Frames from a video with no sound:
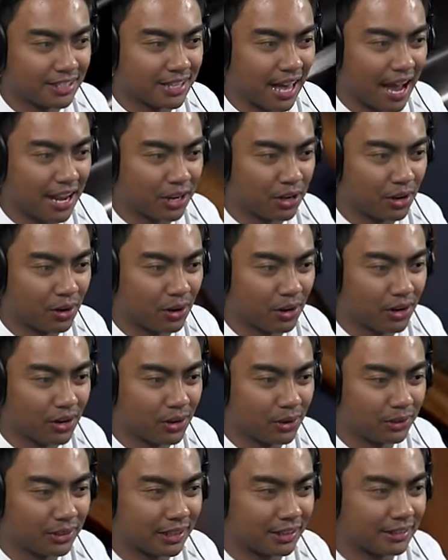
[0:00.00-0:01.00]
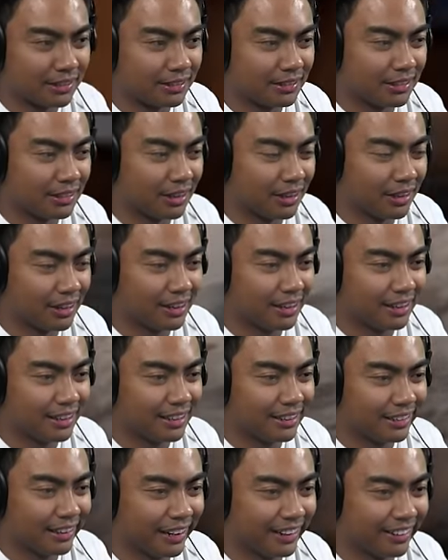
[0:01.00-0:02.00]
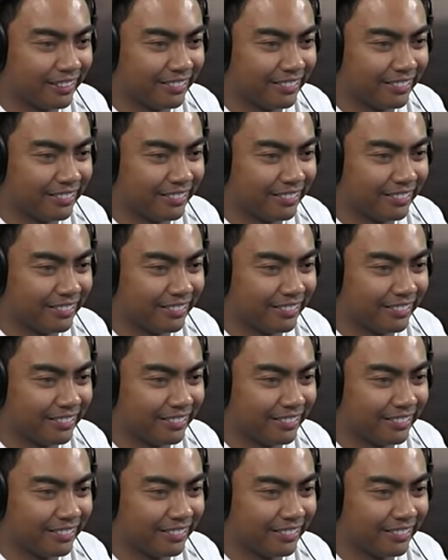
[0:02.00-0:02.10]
is that you who did- uh, I